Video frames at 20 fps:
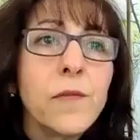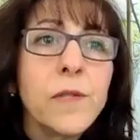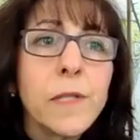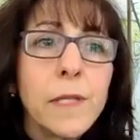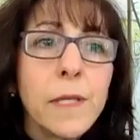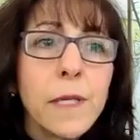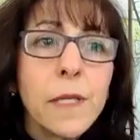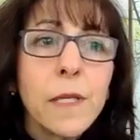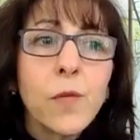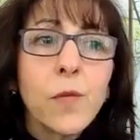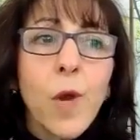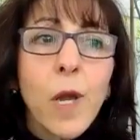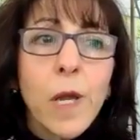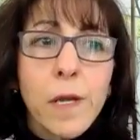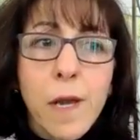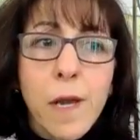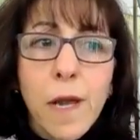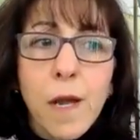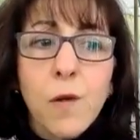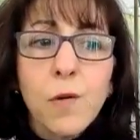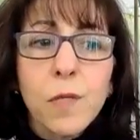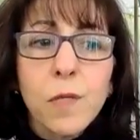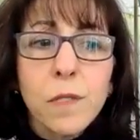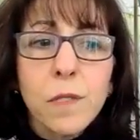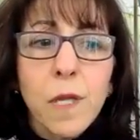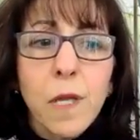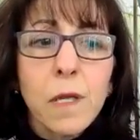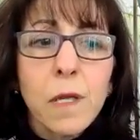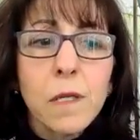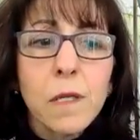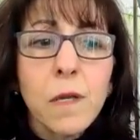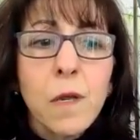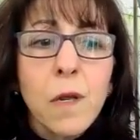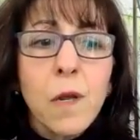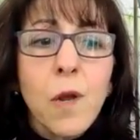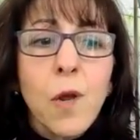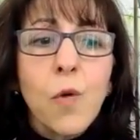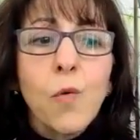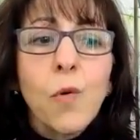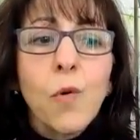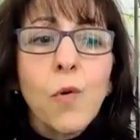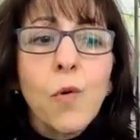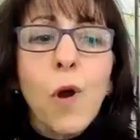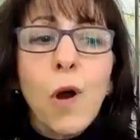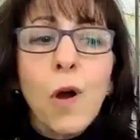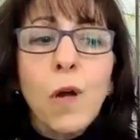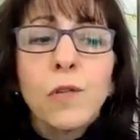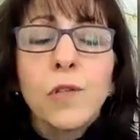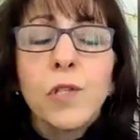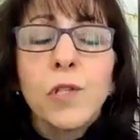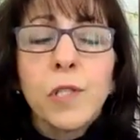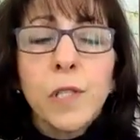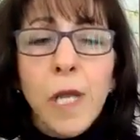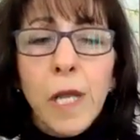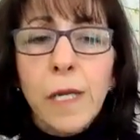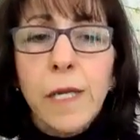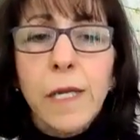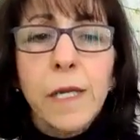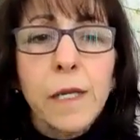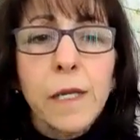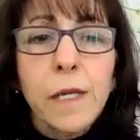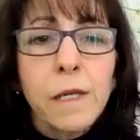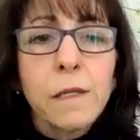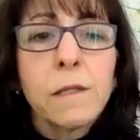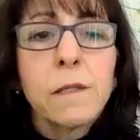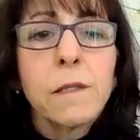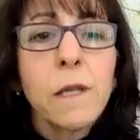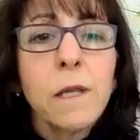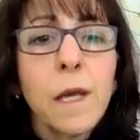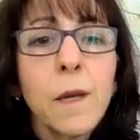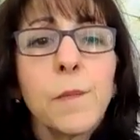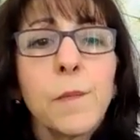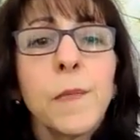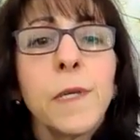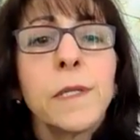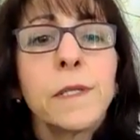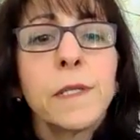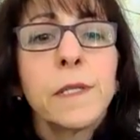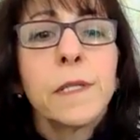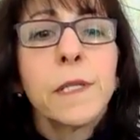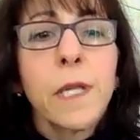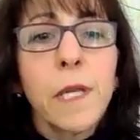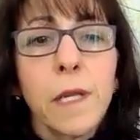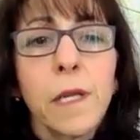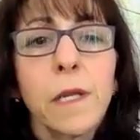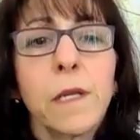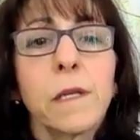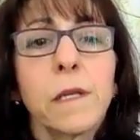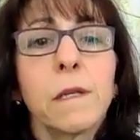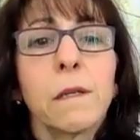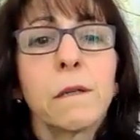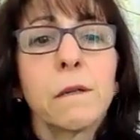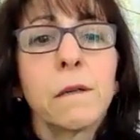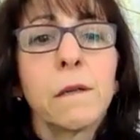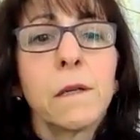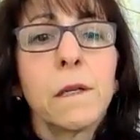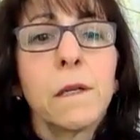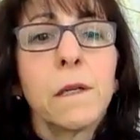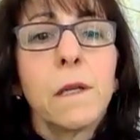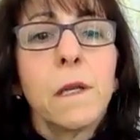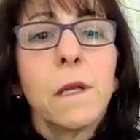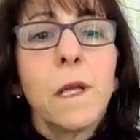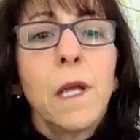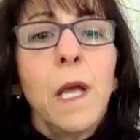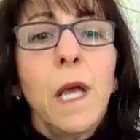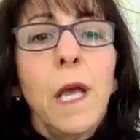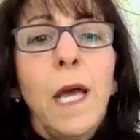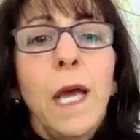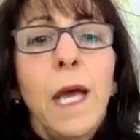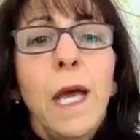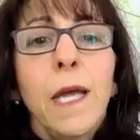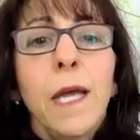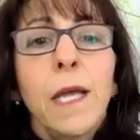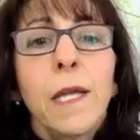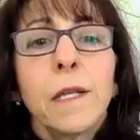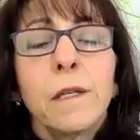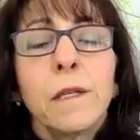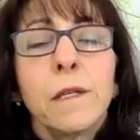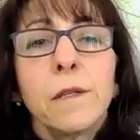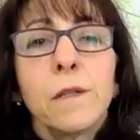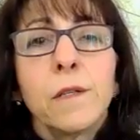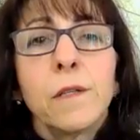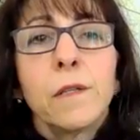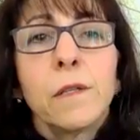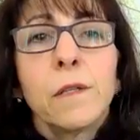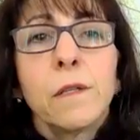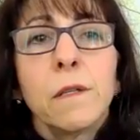see it right now is that we're all shedding some skin. And